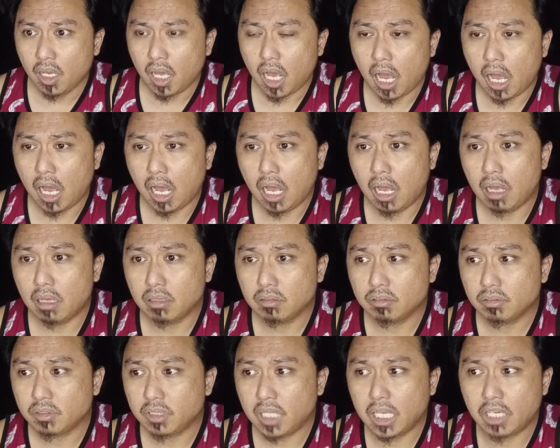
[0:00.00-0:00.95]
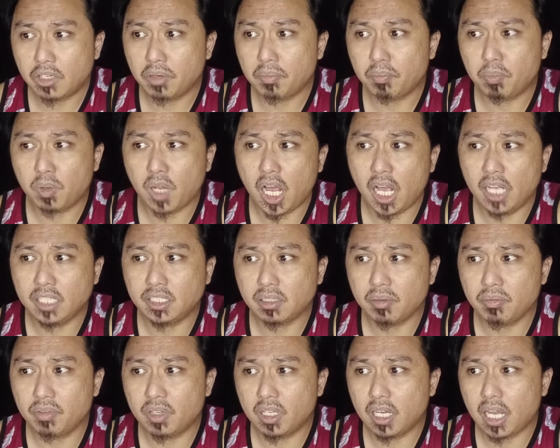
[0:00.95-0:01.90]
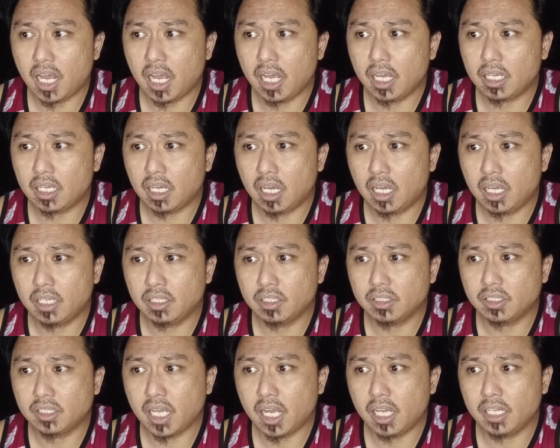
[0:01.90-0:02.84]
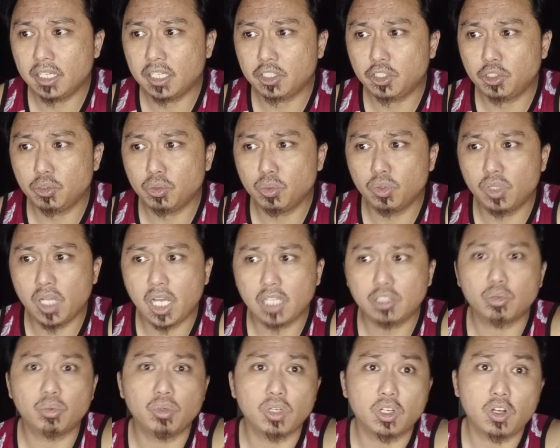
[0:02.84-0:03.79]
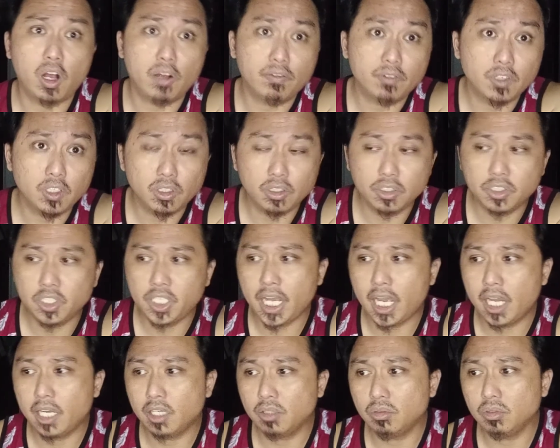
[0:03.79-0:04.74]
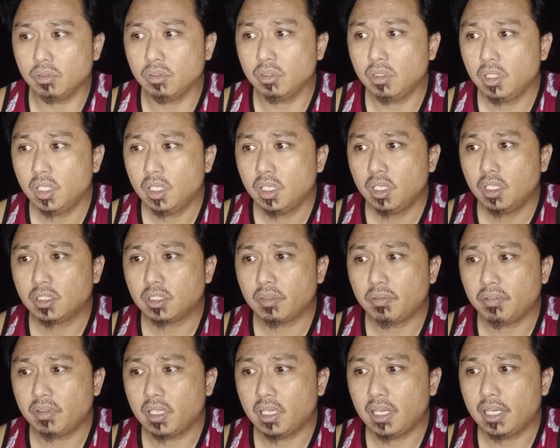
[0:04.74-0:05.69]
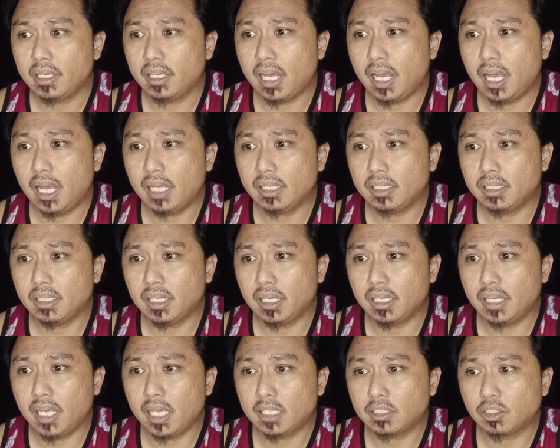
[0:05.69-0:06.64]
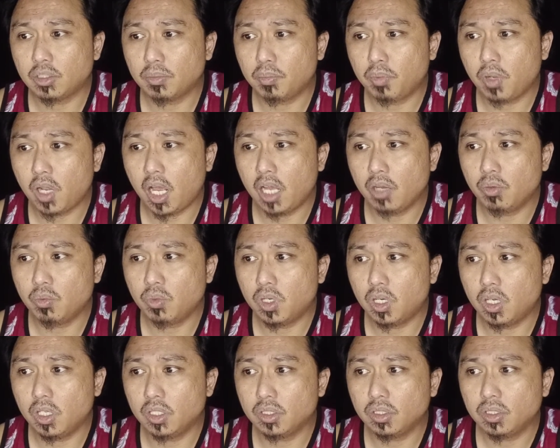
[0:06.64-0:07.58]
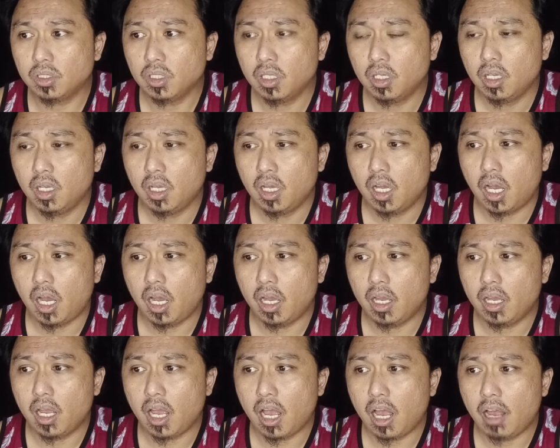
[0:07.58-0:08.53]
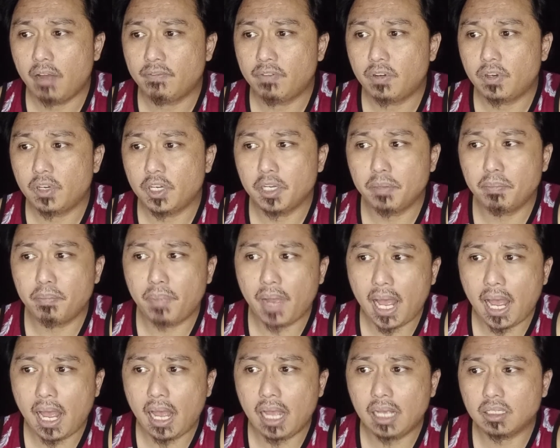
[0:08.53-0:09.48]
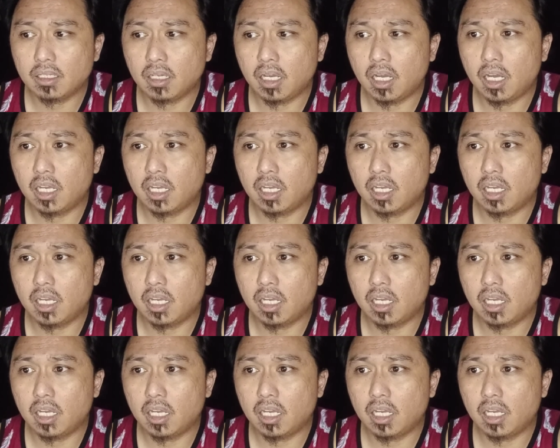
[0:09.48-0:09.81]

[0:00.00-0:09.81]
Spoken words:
They replied something like, "I understand that you would like to recover your channel," something like that. And then next reply was, "I have heard back,"